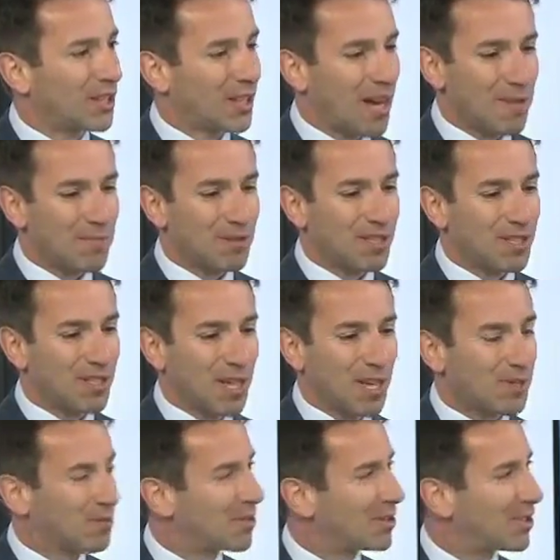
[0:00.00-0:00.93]
Kaplan's
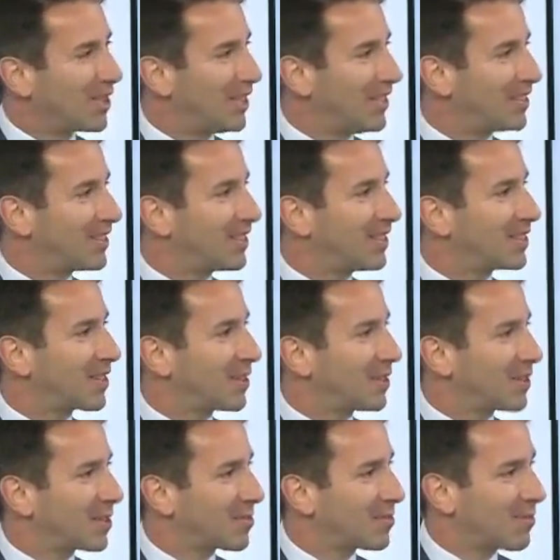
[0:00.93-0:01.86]
expertise, and he's
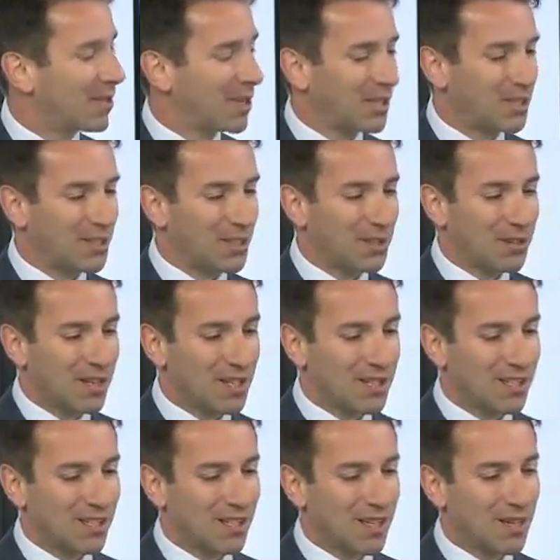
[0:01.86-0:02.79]
going to explain to
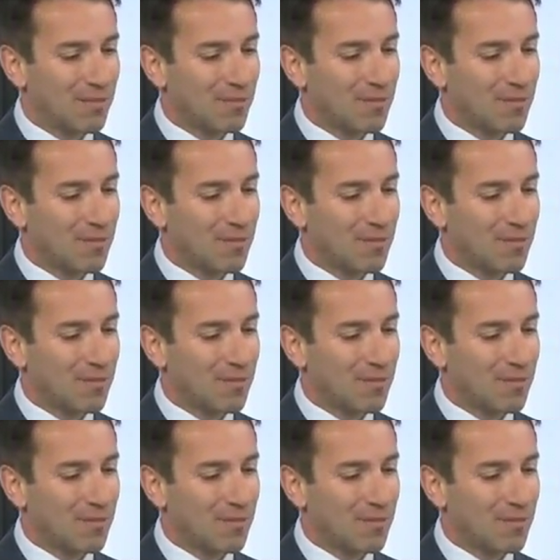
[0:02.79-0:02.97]
us